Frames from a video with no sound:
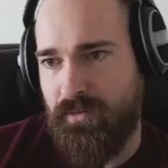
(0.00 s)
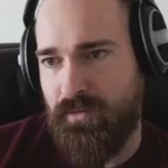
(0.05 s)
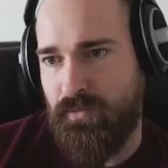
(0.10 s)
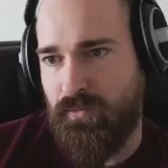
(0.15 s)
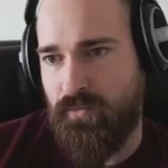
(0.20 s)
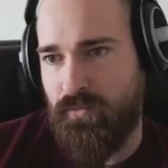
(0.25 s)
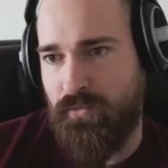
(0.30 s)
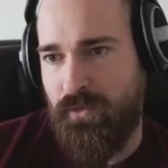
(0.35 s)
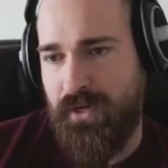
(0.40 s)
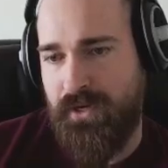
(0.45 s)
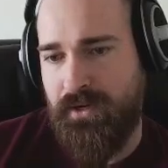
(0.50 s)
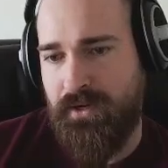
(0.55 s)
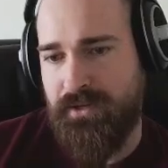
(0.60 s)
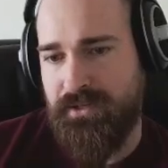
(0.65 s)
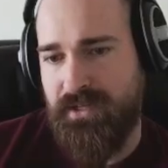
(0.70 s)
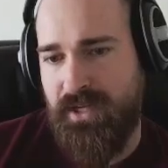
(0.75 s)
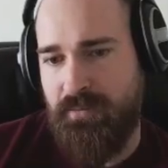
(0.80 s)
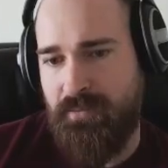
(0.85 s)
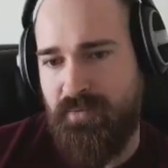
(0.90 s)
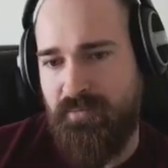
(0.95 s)
right on
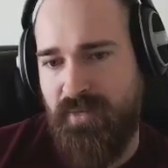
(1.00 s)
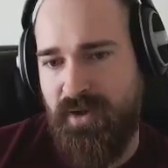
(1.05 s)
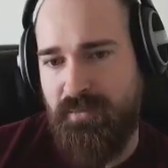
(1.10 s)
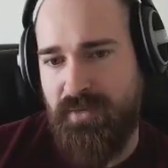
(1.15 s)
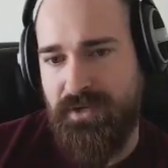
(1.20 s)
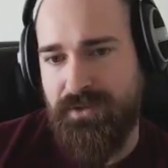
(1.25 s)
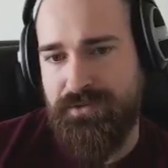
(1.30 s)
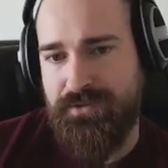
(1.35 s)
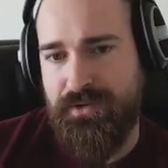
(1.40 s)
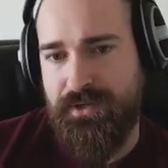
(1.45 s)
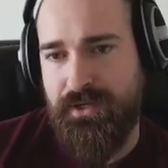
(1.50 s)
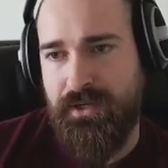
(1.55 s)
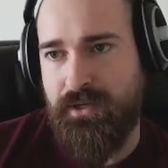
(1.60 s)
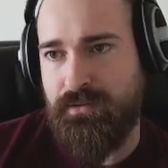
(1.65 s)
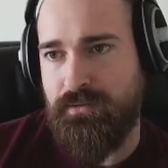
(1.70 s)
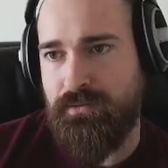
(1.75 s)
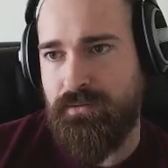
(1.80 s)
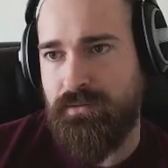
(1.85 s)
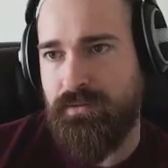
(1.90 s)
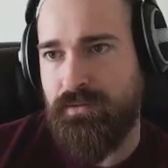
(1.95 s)
top of my mouse right
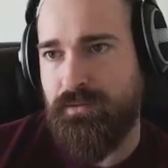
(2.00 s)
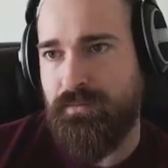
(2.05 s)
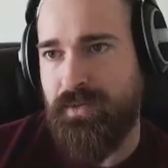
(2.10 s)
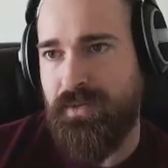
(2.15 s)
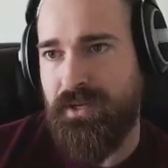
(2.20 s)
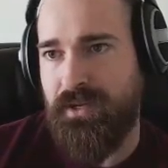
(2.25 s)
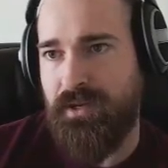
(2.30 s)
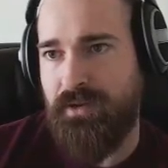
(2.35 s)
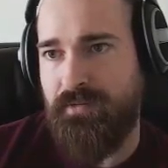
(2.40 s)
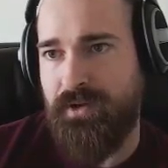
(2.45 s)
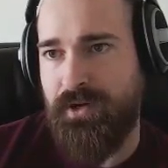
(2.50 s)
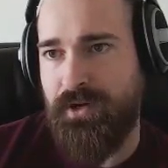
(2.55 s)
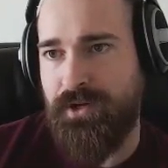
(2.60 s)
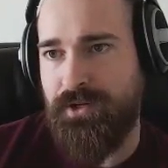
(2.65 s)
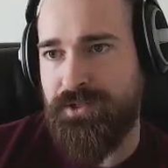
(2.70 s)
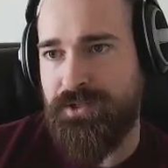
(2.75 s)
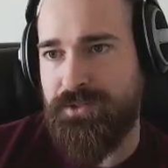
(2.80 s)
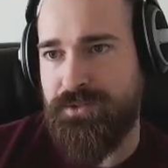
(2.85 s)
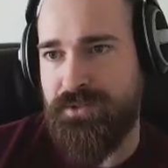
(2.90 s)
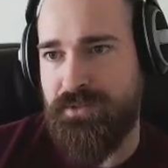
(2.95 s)
now, making it very hard
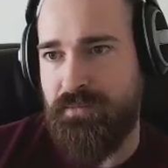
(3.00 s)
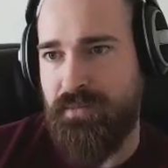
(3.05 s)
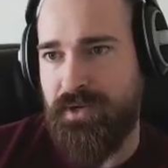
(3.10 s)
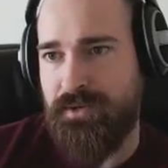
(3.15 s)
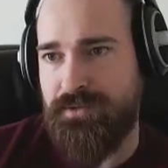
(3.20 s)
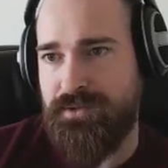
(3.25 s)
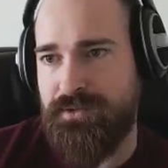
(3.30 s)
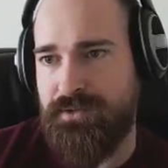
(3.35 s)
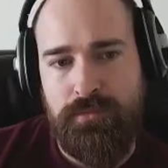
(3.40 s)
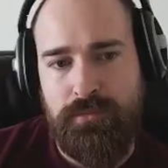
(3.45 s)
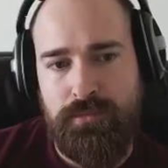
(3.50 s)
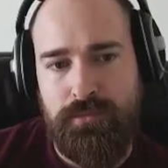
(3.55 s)
to use the mouse.